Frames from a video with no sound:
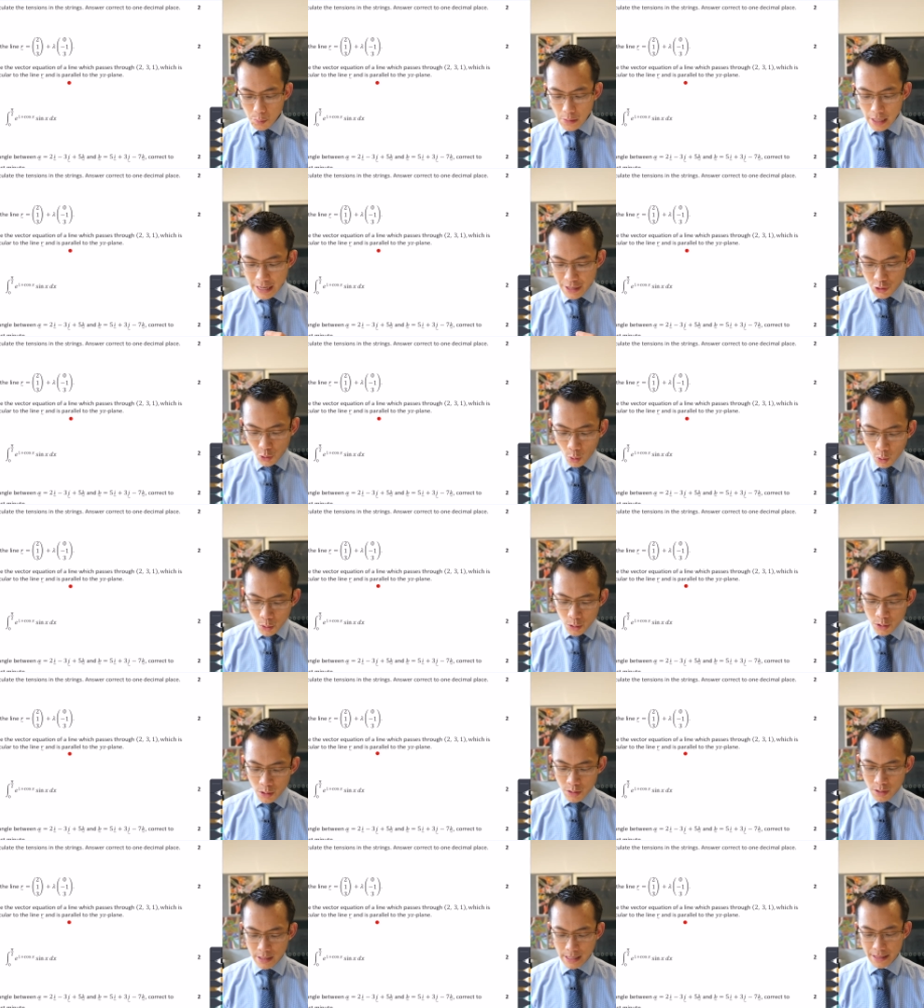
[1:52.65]
it's
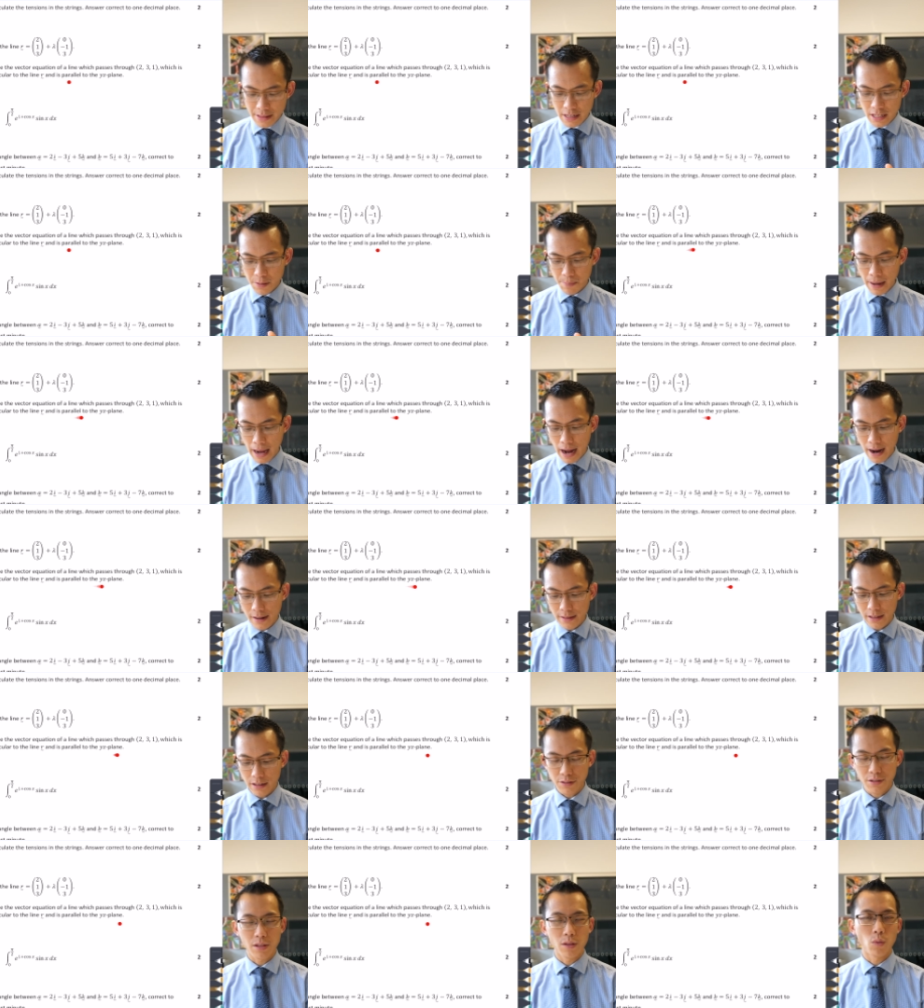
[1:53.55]
also said that it's
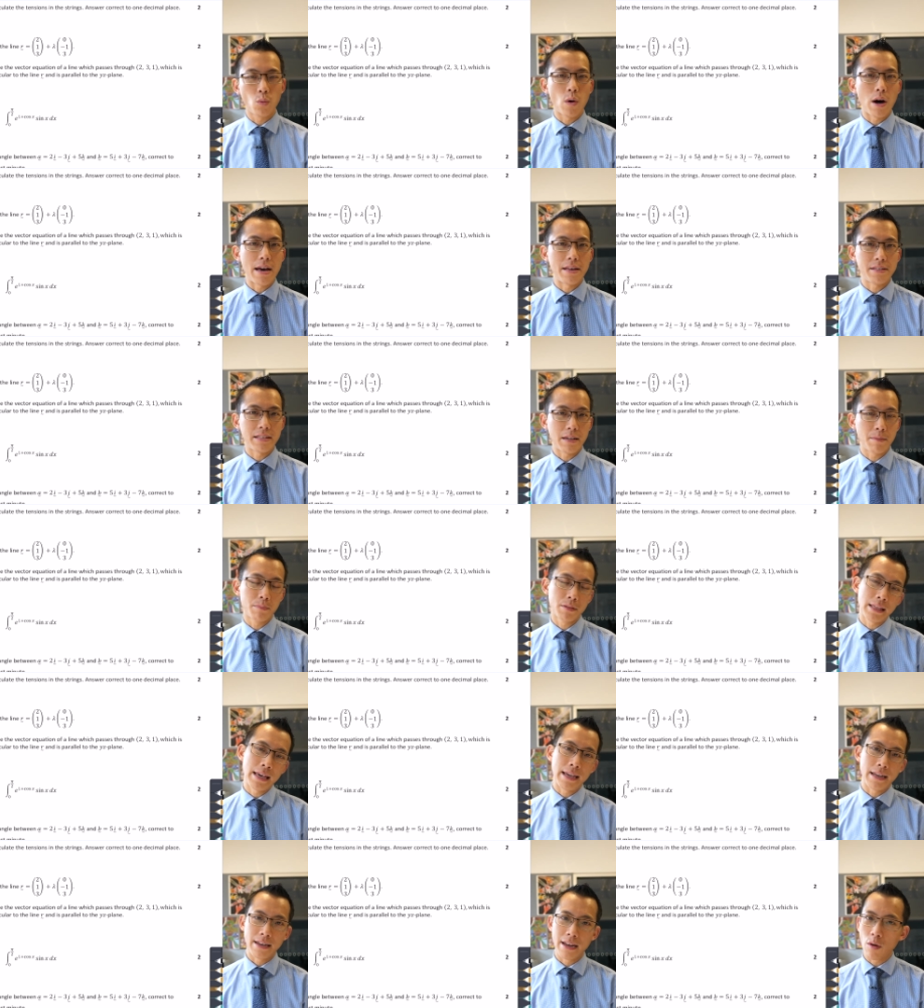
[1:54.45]
parallel to the YZ
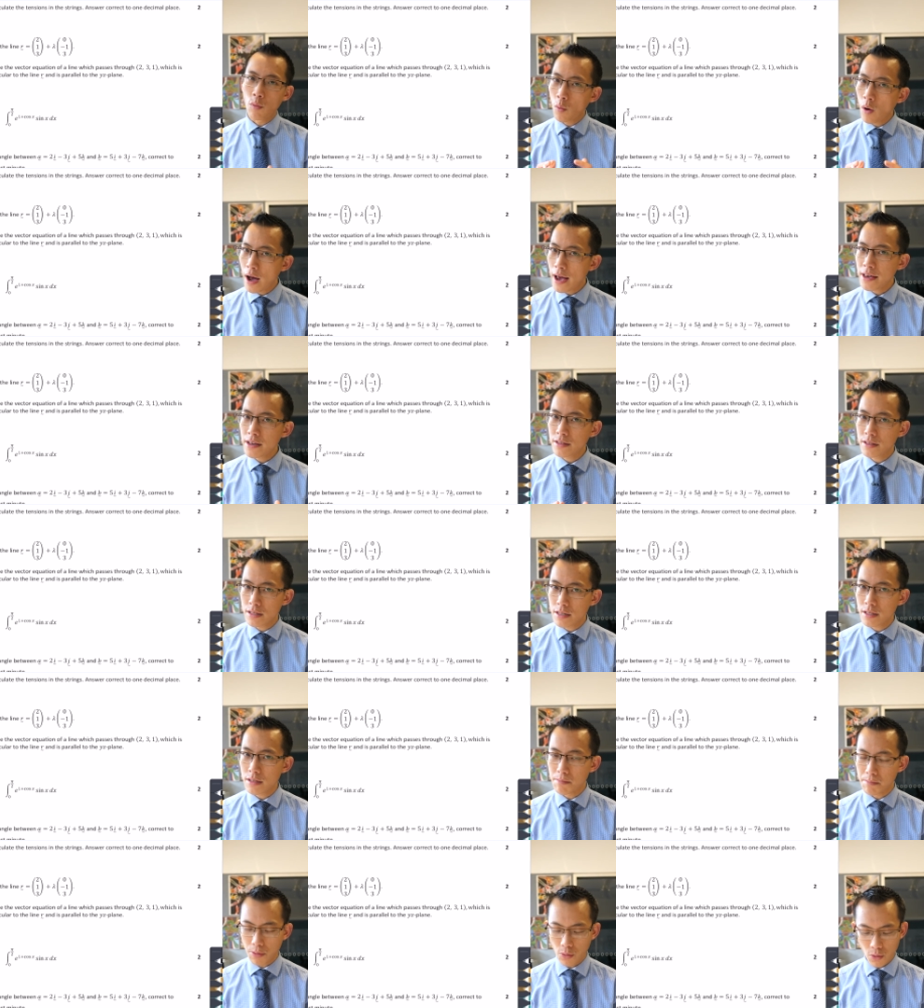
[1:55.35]
plane. Now, why is
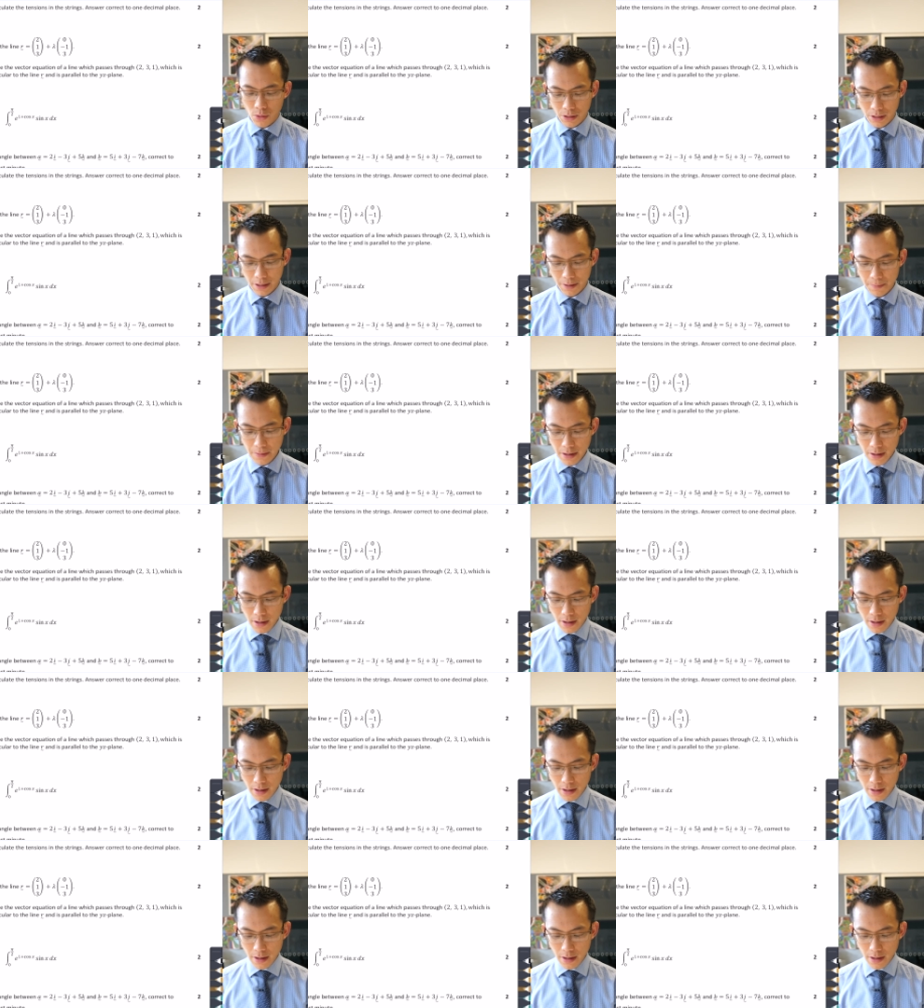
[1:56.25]
this important?